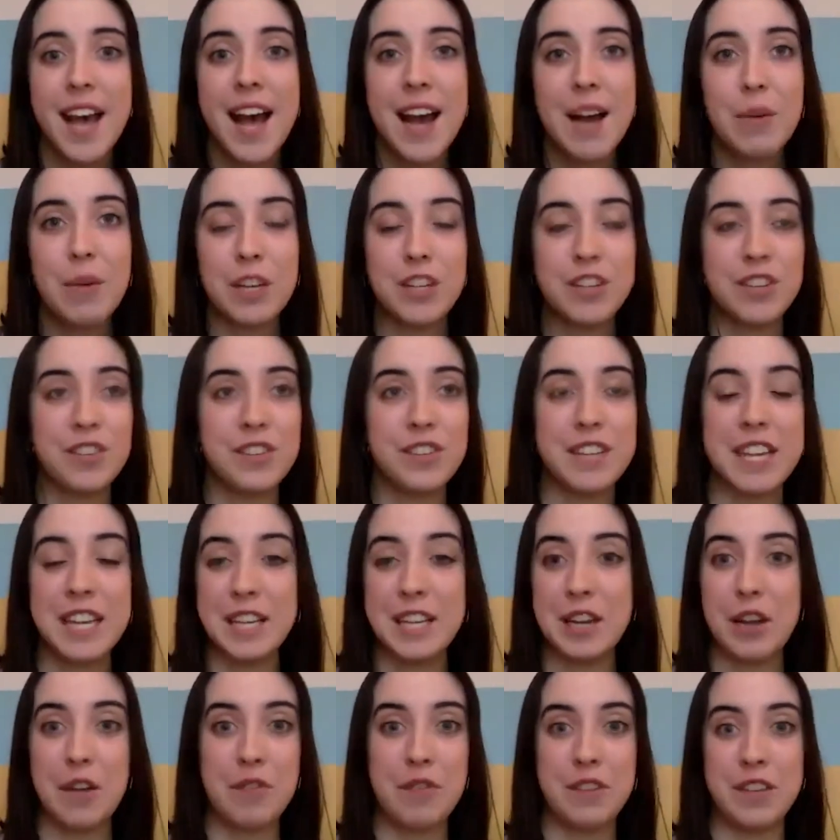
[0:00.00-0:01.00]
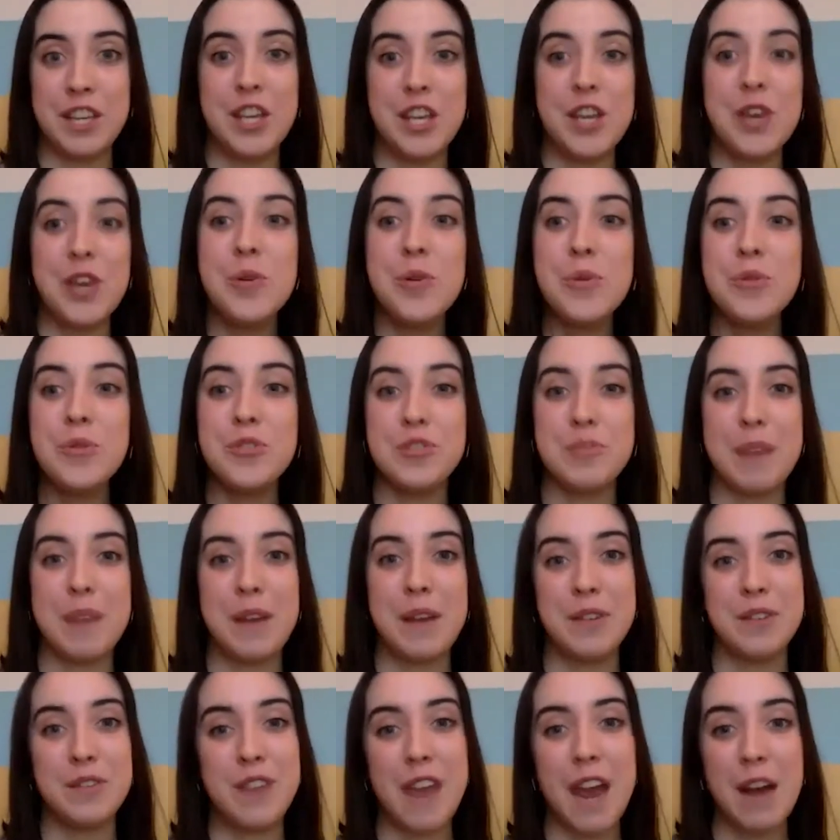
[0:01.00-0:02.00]
which is a huge
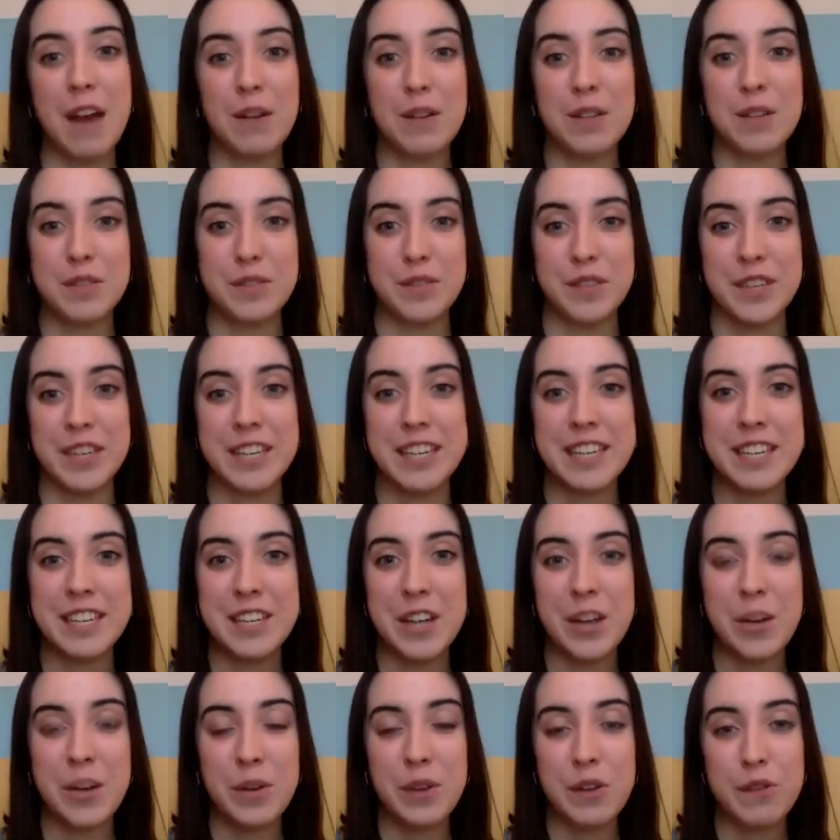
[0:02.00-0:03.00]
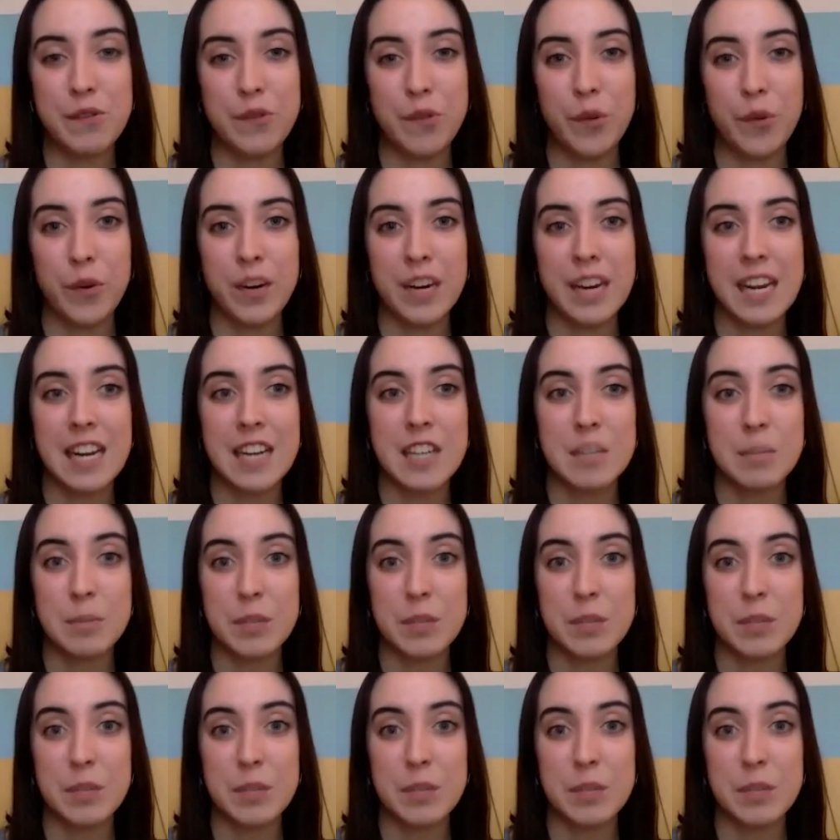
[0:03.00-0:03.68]
amount of hours for in only 4 years.